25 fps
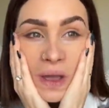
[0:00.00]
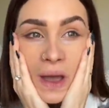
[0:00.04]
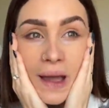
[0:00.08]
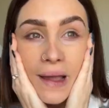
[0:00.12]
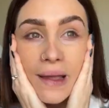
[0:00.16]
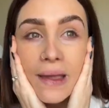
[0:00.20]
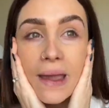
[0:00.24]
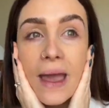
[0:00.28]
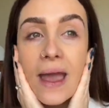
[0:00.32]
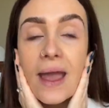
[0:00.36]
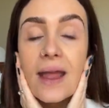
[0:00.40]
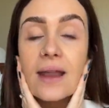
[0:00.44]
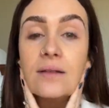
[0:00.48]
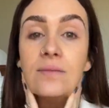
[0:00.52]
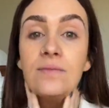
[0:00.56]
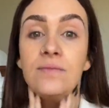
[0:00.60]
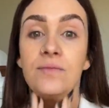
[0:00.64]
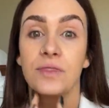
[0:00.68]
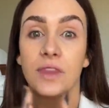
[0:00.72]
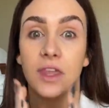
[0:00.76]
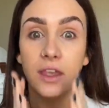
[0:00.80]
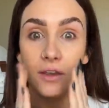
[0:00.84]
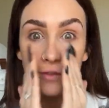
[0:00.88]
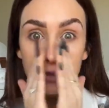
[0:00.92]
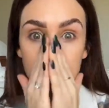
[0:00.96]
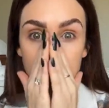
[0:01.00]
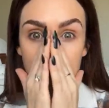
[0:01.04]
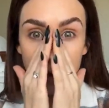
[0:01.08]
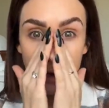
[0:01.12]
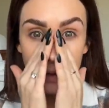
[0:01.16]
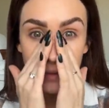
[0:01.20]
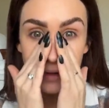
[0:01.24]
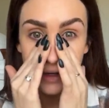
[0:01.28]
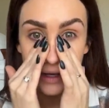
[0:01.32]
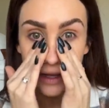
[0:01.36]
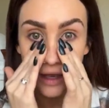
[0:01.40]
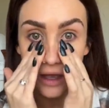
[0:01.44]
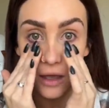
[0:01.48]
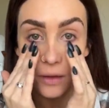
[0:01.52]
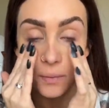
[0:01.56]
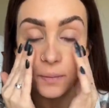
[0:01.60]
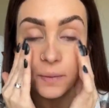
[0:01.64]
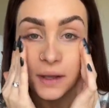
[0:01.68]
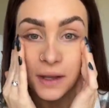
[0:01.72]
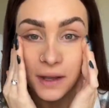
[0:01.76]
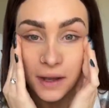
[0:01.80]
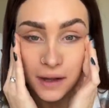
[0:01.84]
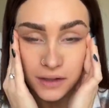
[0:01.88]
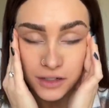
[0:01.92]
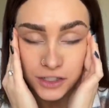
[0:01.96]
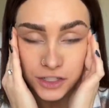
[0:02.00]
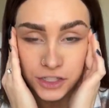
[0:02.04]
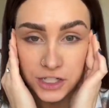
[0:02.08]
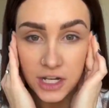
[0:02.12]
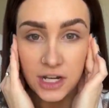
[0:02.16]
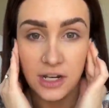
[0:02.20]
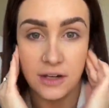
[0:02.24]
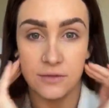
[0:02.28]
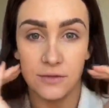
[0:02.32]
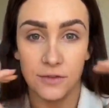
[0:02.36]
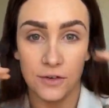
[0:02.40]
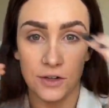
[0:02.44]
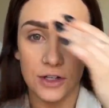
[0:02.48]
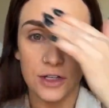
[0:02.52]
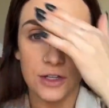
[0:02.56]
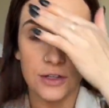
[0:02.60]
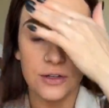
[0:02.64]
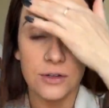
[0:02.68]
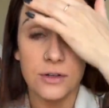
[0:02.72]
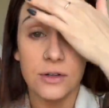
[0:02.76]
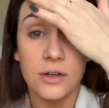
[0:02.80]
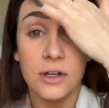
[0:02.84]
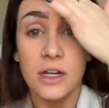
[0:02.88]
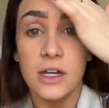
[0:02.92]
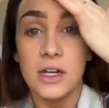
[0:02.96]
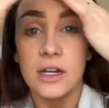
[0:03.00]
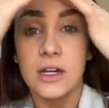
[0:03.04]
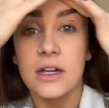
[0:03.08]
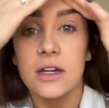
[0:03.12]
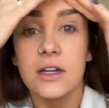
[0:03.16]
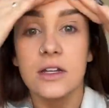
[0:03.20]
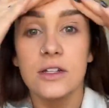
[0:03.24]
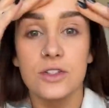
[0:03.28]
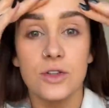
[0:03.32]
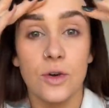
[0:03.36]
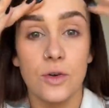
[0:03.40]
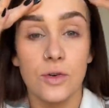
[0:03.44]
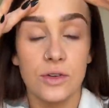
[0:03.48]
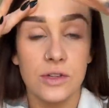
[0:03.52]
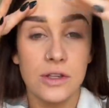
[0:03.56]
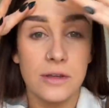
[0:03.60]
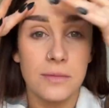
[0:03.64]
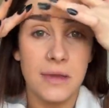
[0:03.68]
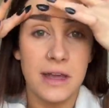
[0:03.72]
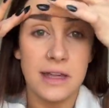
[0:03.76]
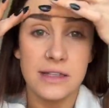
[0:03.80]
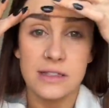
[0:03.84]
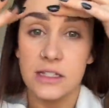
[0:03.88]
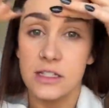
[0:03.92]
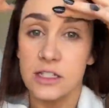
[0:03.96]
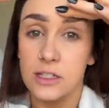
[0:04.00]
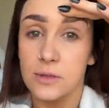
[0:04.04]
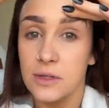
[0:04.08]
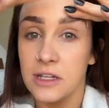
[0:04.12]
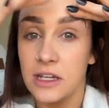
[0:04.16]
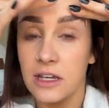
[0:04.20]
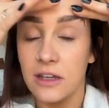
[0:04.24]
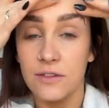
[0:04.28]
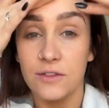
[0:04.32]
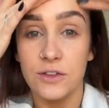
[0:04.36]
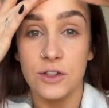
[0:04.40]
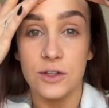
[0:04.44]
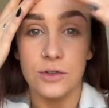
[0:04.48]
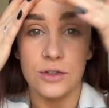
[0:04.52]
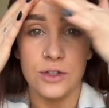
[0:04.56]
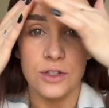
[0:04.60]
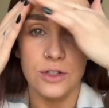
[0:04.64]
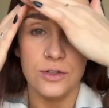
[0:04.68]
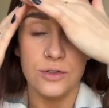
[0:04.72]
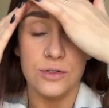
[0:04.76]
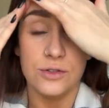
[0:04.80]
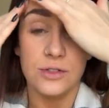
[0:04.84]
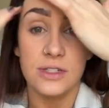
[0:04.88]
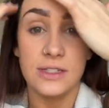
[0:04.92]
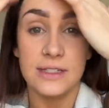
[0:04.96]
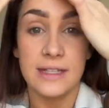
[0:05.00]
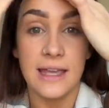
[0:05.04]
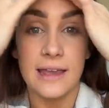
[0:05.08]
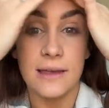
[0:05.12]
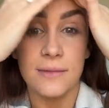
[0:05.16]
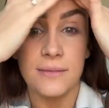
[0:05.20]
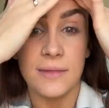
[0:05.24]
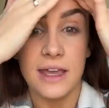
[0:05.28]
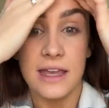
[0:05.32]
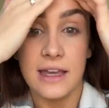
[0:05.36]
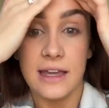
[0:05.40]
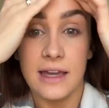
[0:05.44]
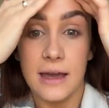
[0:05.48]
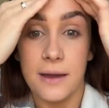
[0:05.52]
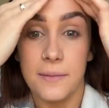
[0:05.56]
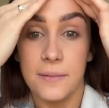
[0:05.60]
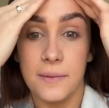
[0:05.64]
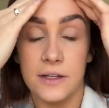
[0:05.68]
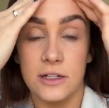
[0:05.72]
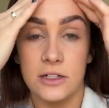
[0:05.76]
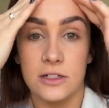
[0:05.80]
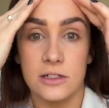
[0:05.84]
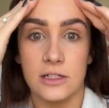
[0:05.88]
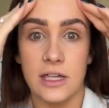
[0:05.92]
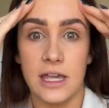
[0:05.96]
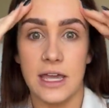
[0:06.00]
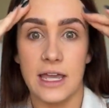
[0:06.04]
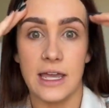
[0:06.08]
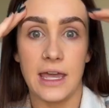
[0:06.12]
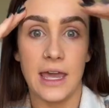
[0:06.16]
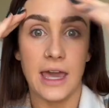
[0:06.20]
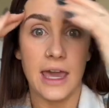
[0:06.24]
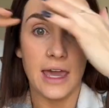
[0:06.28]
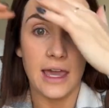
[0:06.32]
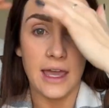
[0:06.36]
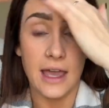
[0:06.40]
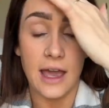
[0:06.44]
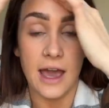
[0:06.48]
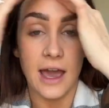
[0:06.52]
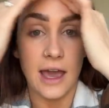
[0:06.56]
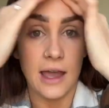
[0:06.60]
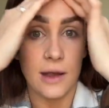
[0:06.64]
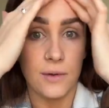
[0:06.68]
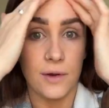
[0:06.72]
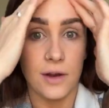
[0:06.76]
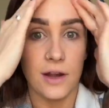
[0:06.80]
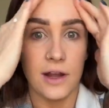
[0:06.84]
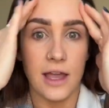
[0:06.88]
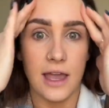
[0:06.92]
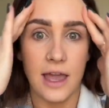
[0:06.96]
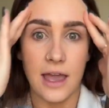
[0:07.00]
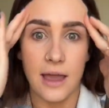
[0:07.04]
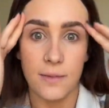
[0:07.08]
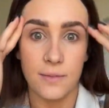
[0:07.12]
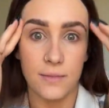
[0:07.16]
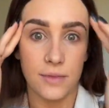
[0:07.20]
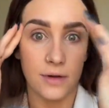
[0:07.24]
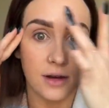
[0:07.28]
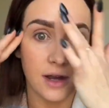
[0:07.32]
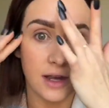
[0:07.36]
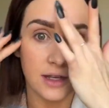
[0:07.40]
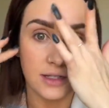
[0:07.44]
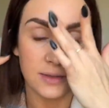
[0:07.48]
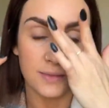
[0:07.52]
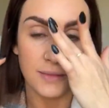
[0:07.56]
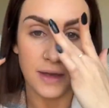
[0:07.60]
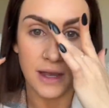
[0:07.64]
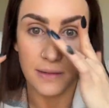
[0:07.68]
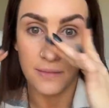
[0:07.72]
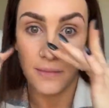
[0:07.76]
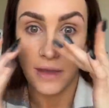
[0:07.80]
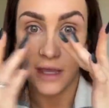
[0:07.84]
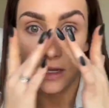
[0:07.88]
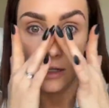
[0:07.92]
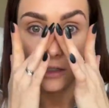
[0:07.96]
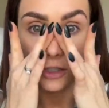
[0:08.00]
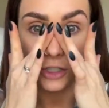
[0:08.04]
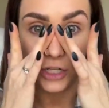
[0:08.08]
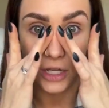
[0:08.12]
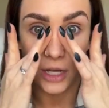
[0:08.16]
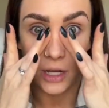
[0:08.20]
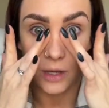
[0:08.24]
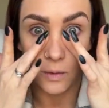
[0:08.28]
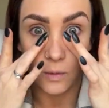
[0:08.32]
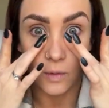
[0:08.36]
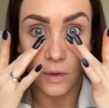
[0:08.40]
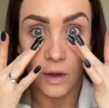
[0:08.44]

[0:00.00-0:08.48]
again, if you want me to help pick out a shade for you, totally message me if you use Saint Makeup and you're like, hey, I wear amber as my main shade.